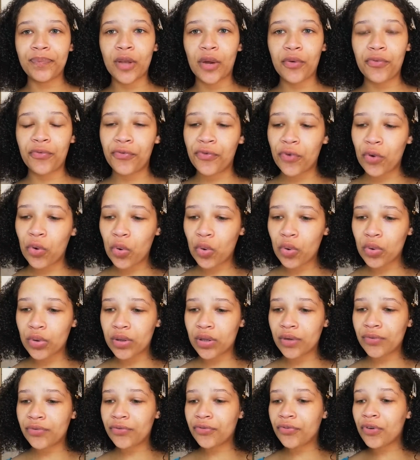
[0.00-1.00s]
for
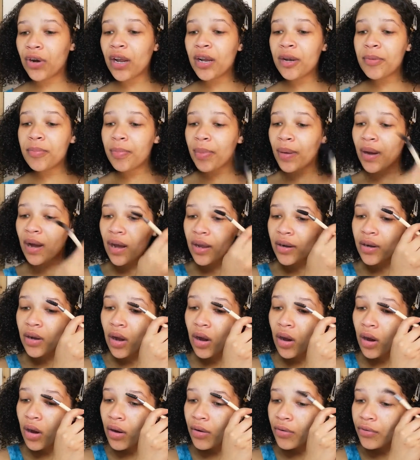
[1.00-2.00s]
the front part
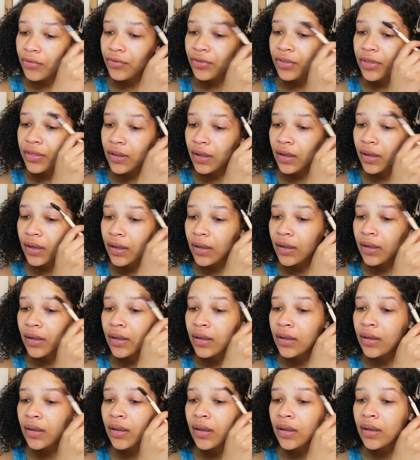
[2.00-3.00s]
of the
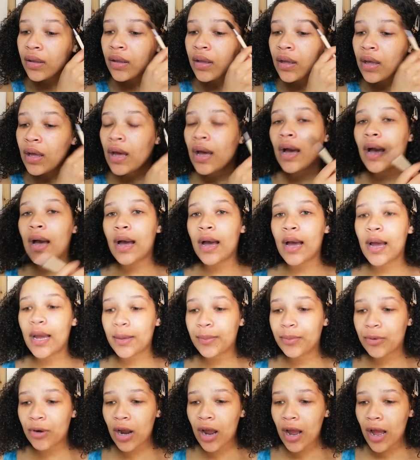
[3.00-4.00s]

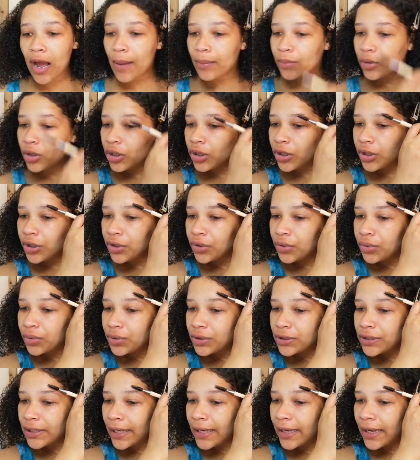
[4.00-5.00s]
eyebrow, I'm gonna
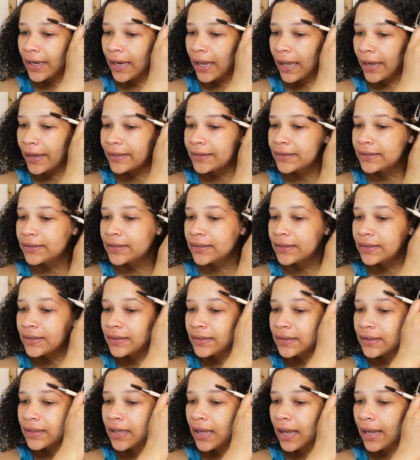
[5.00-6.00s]
use a lighter
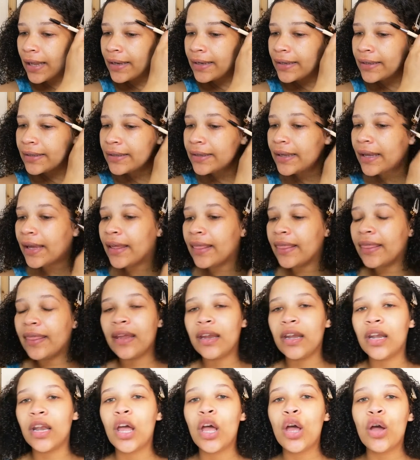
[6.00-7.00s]
color, and
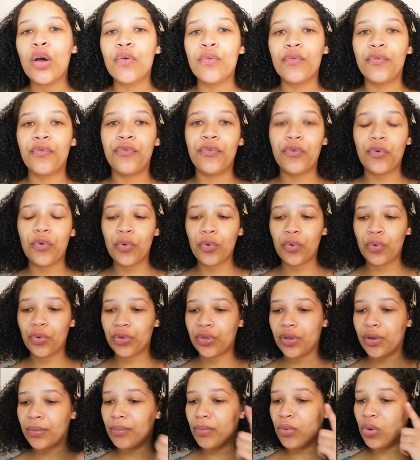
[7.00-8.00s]
then for
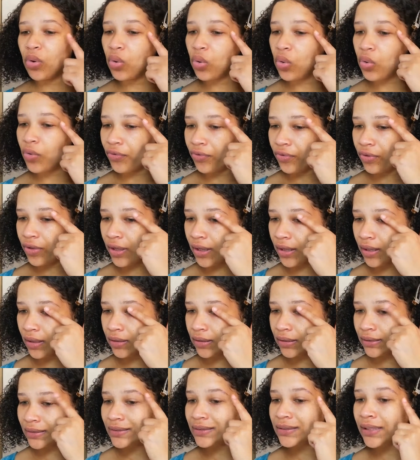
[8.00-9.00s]
the more
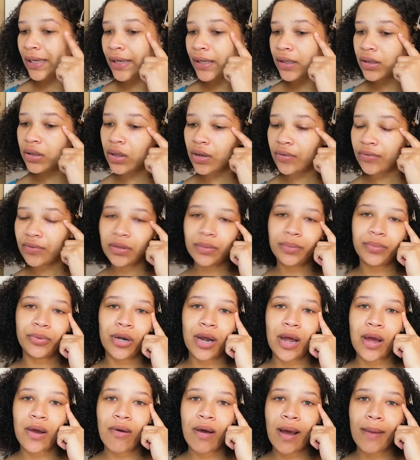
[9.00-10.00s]
the tail of the
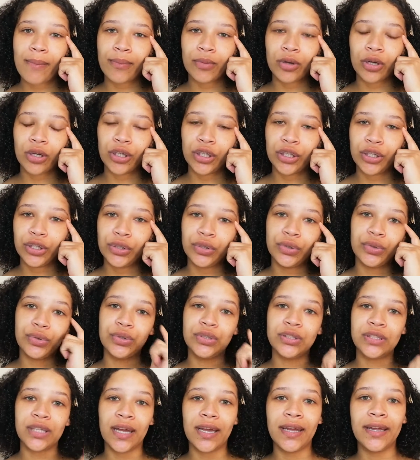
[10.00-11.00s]
brow, I'm gonna
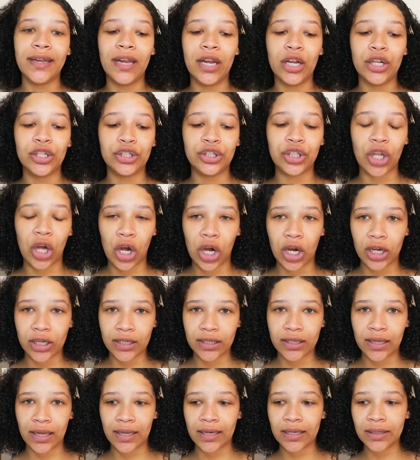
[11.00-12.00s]
use a darker
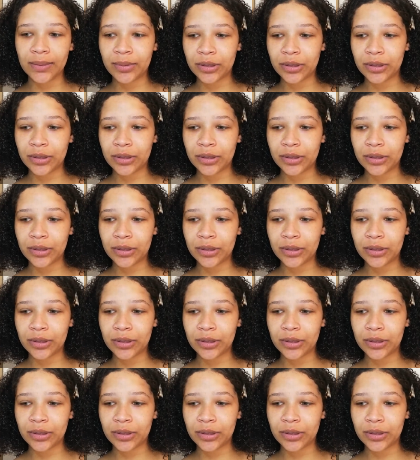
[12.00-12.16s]
color.